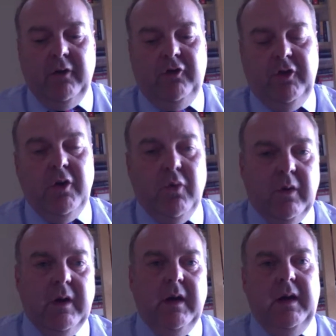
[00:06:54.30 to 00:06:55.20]

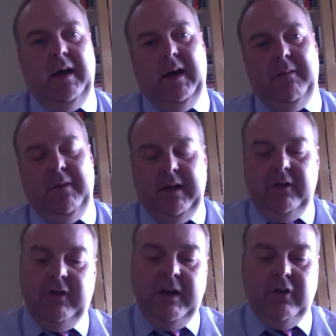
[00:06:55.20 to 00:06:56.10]
June that
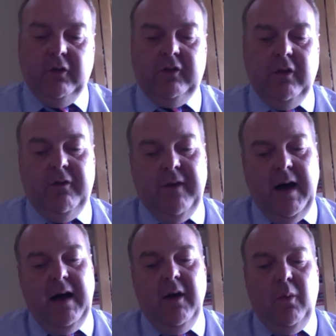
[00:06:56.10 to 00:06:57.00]
is scheduled so
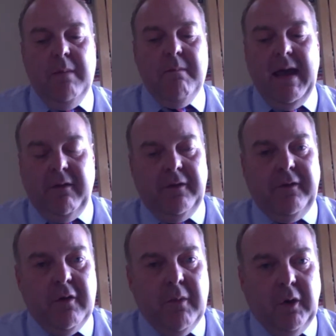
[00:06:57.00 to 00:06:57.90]
far, we may have a
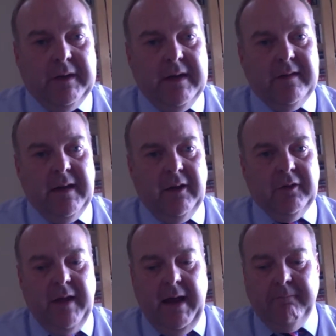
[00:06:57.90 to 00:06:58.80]
few more
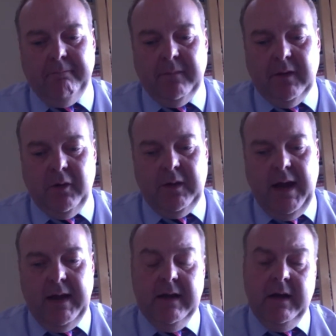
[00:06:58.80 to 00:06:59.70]
details then.
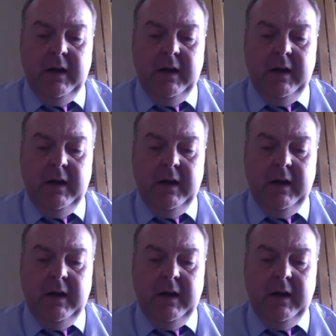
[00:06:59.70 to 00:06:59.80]
Okay,